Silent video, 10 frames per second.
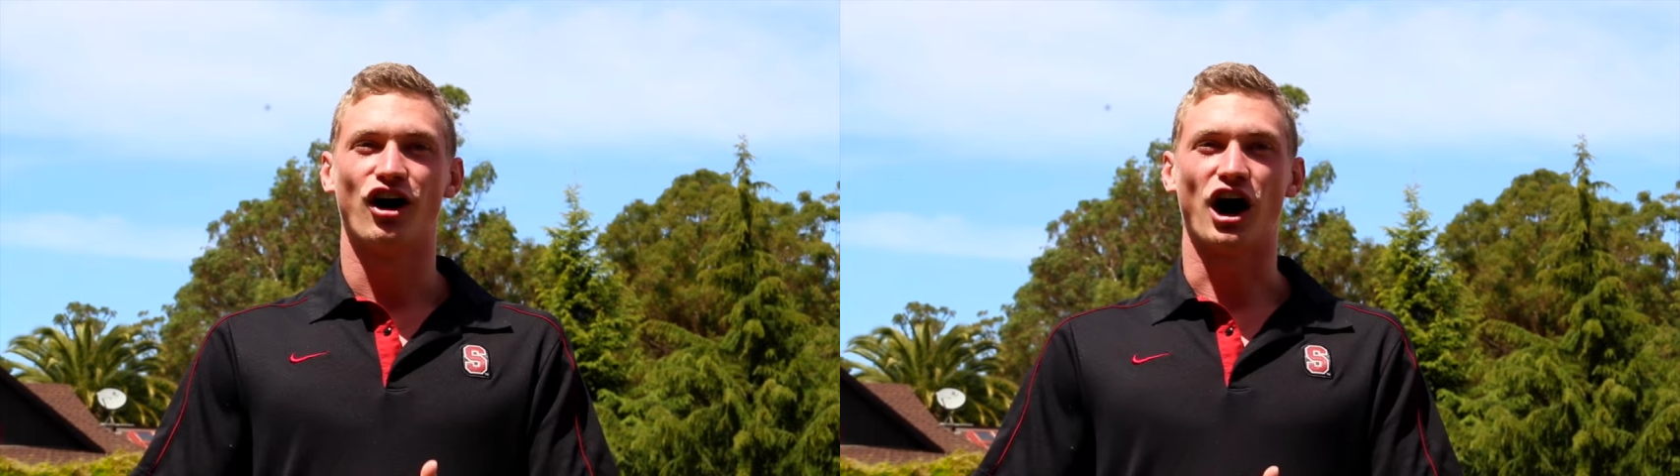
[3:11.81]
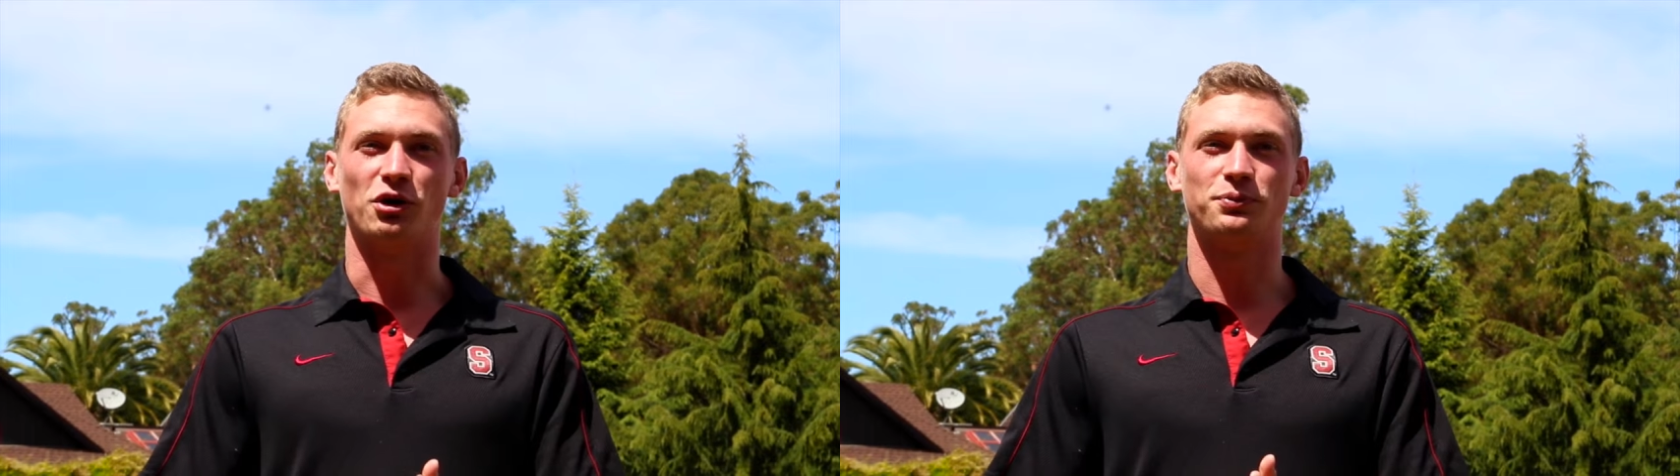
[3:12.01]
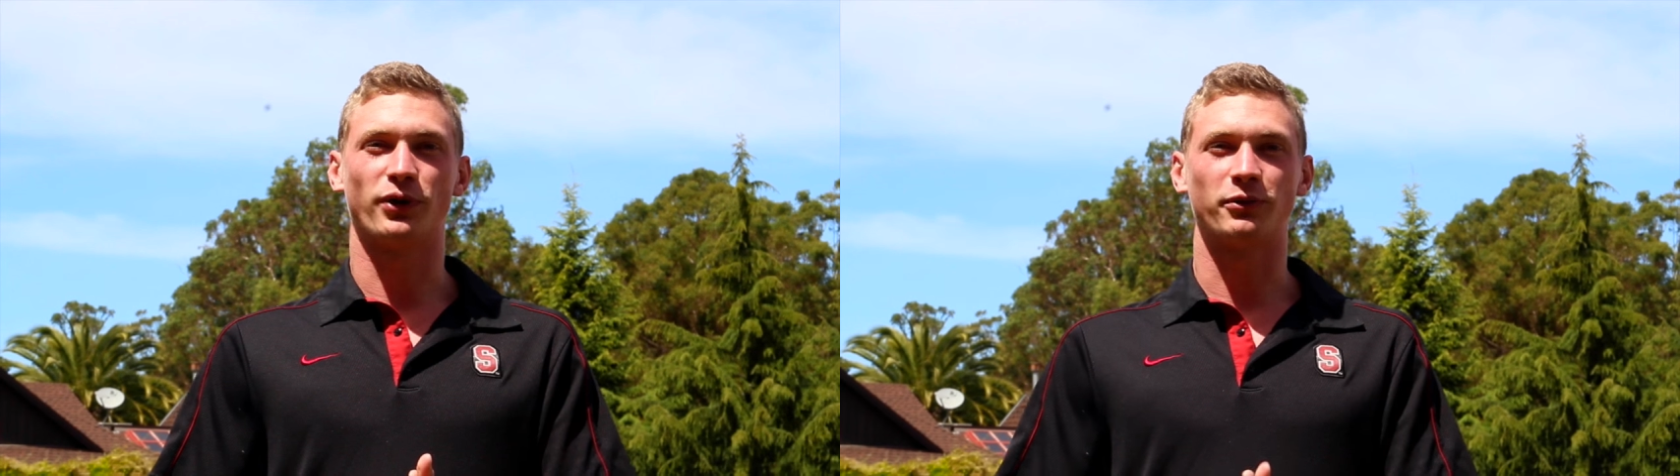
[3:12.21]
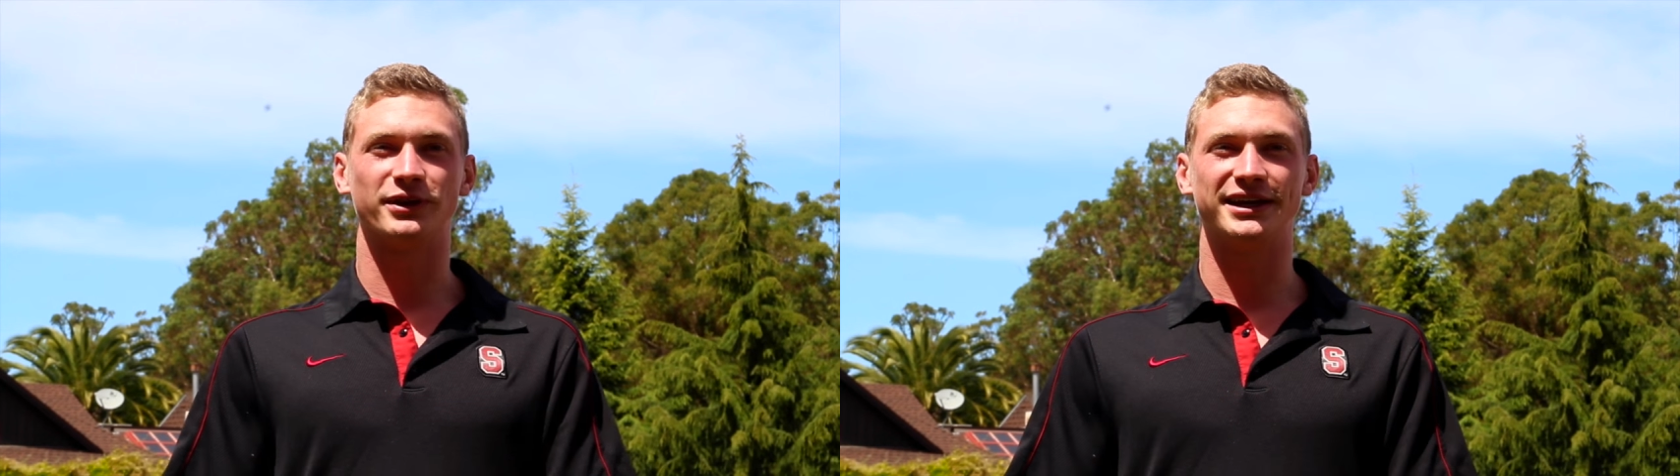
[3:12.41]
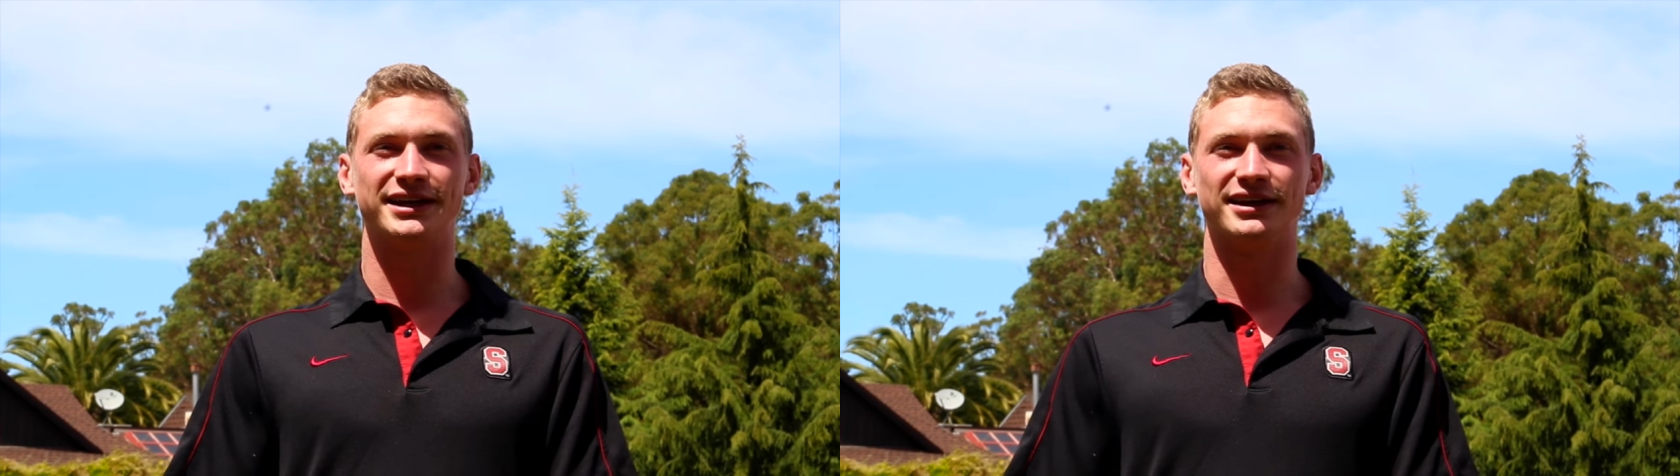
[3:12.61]
I would
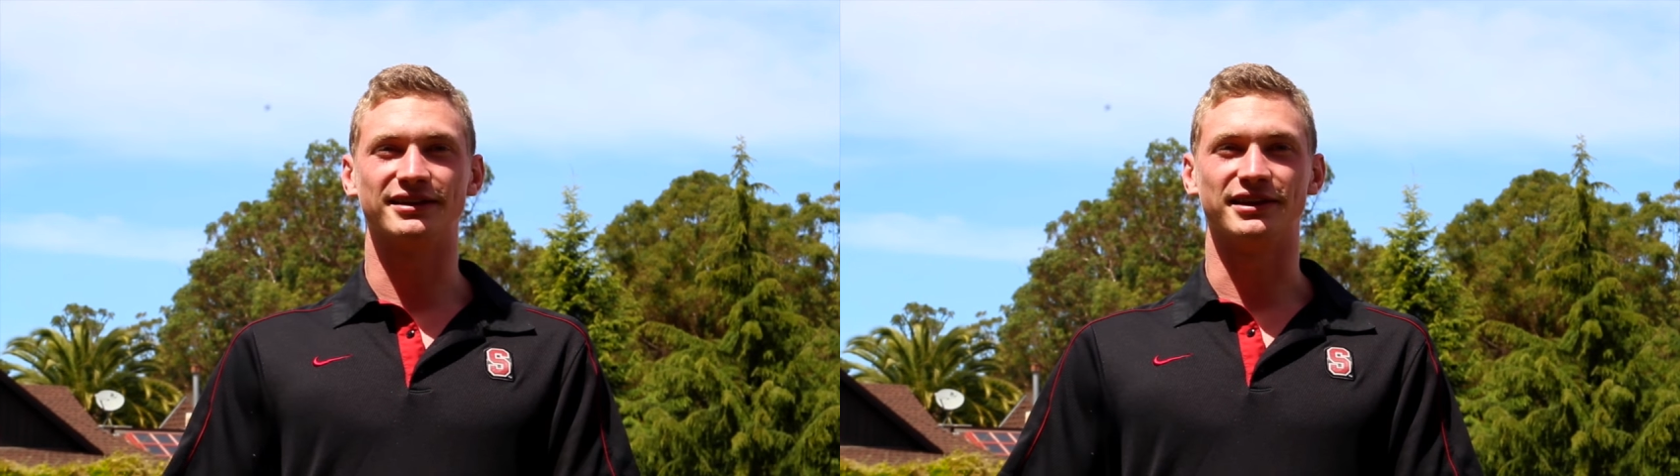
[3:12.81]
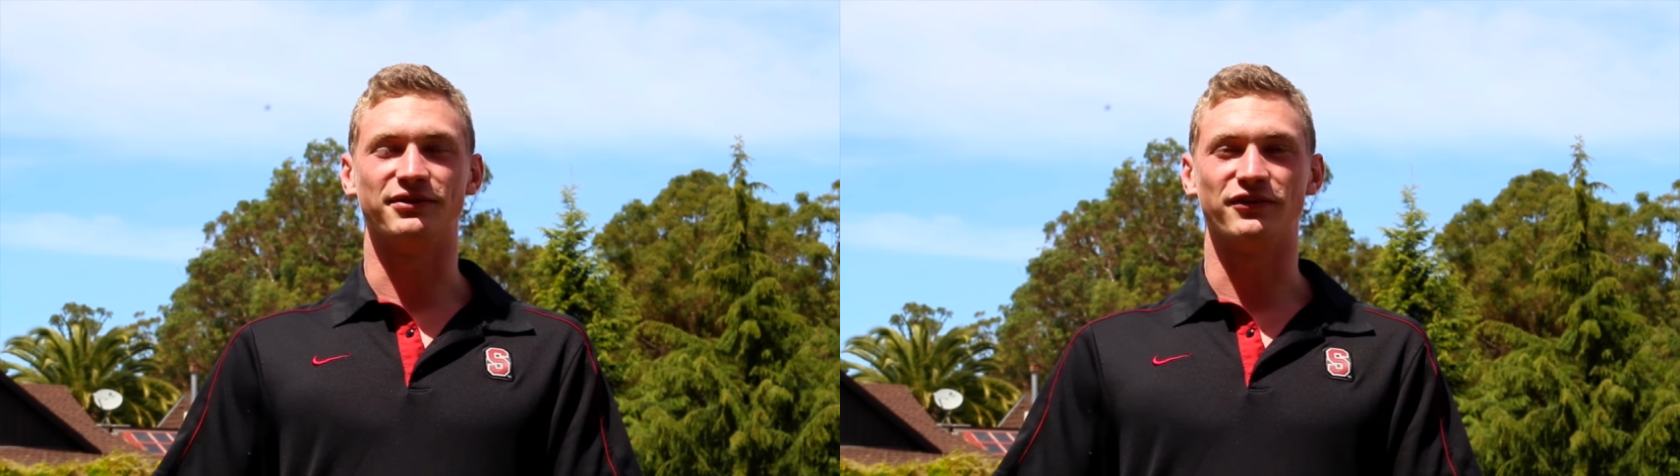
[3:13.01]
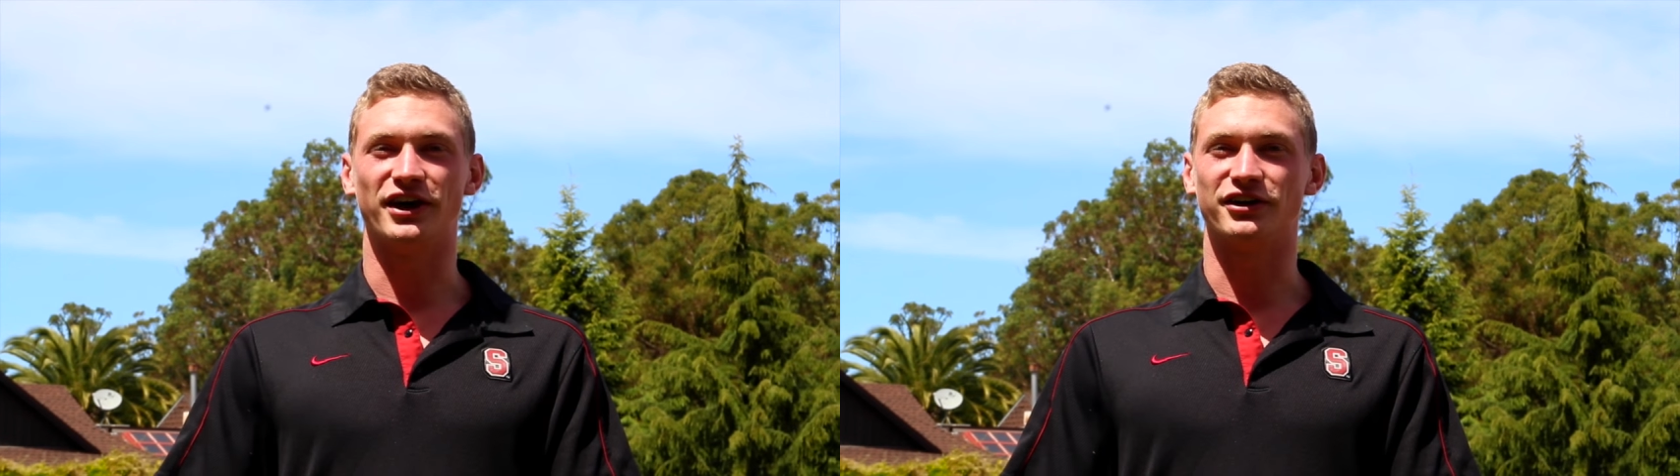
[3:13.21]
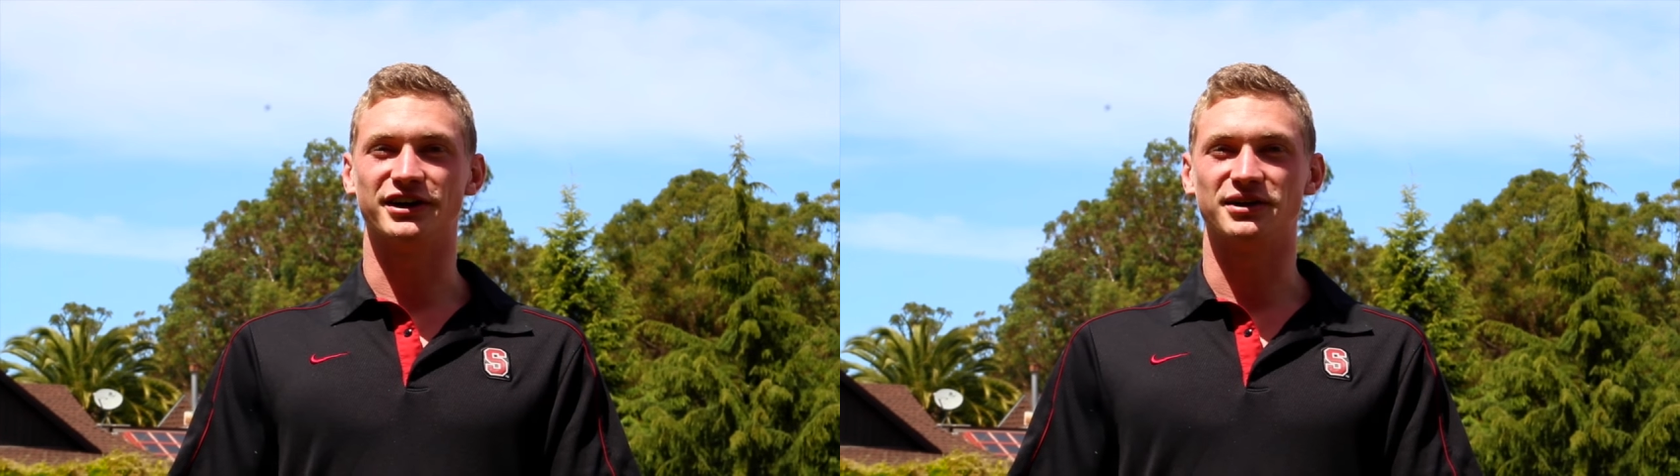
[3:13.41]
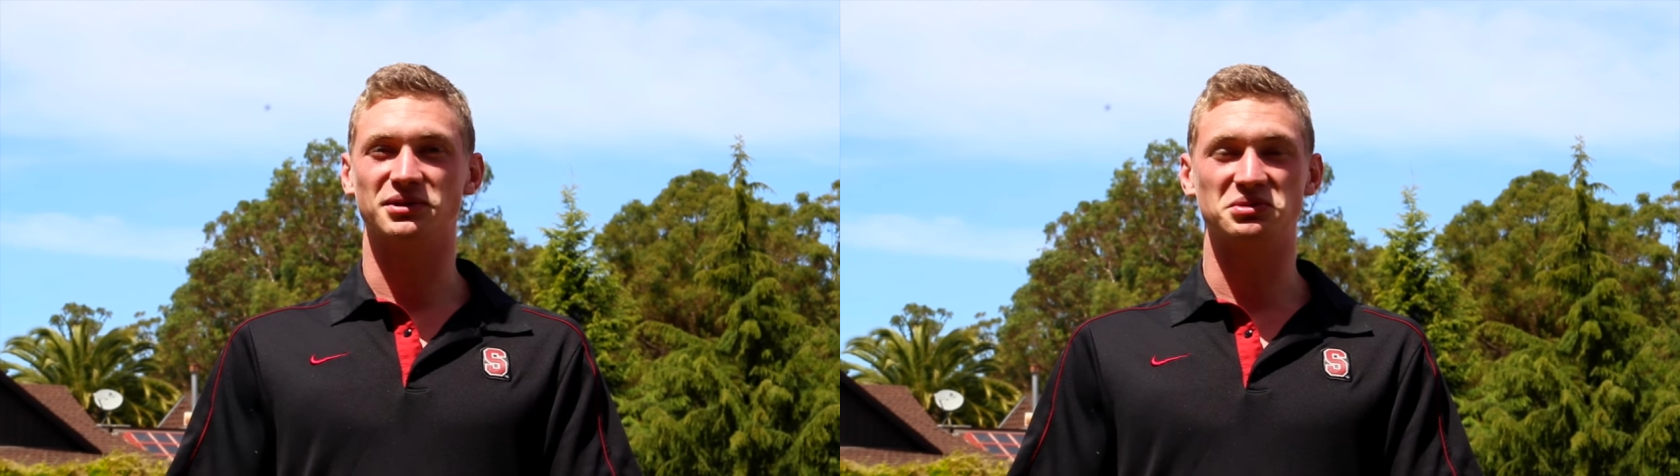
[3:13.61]
probably live a
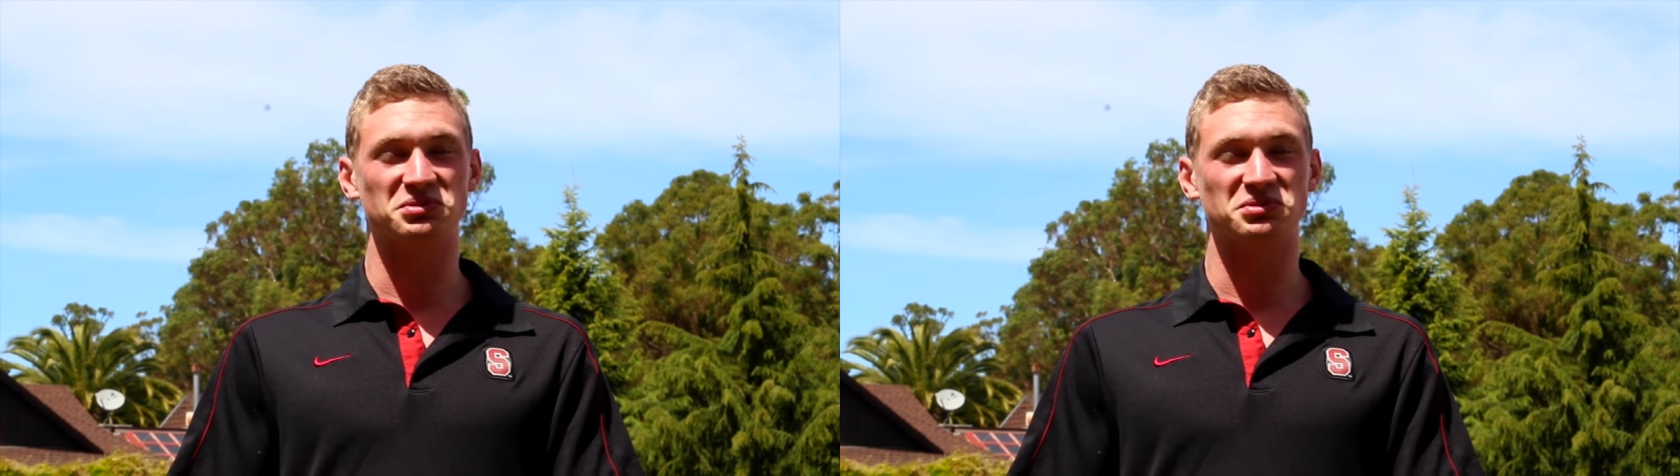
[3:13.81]
very